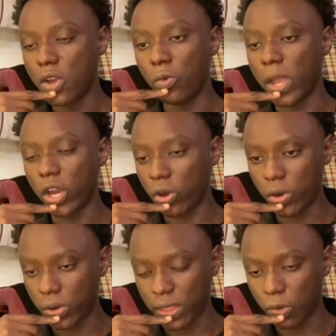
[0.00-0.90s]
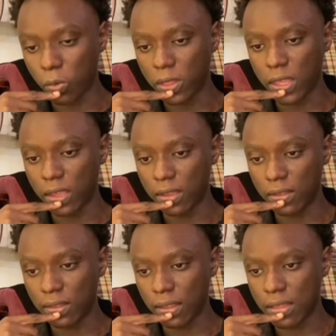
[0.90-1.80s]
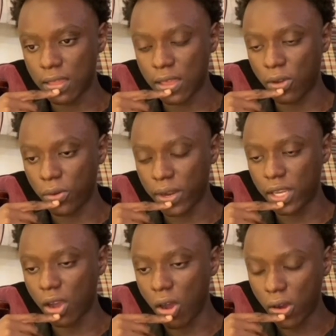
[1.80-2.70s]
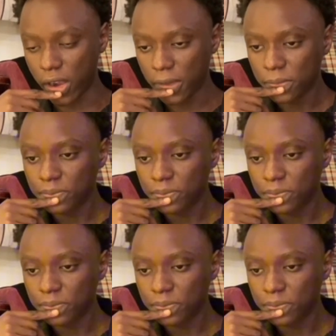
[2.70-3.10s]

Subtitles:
way harder than what they already are,